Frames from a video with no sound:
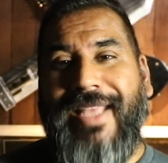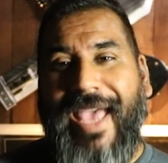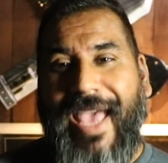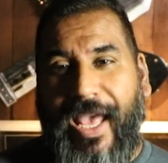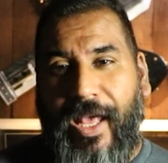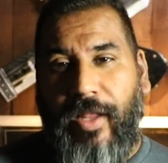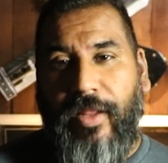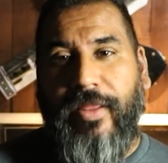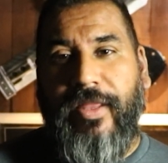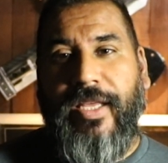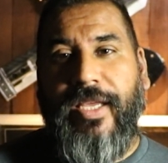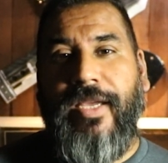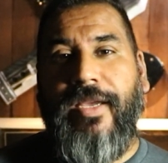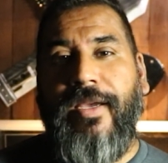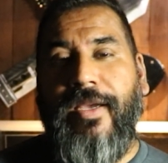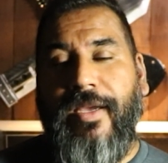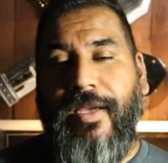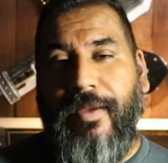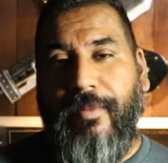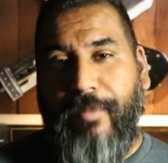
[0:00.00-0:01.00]
healthy
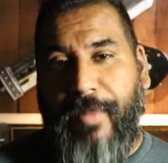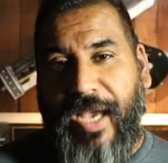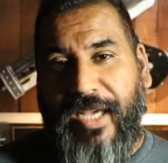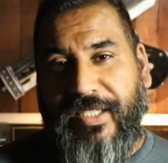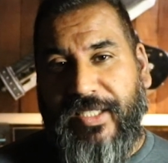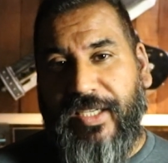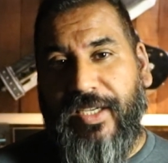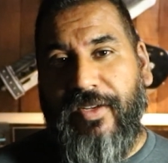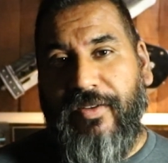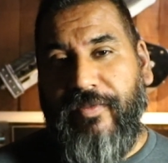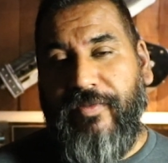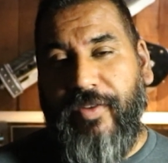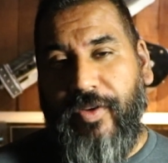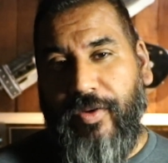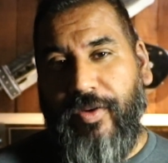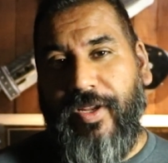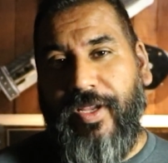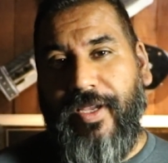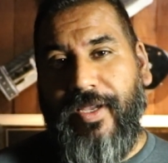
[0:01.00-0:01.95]
Mexican food.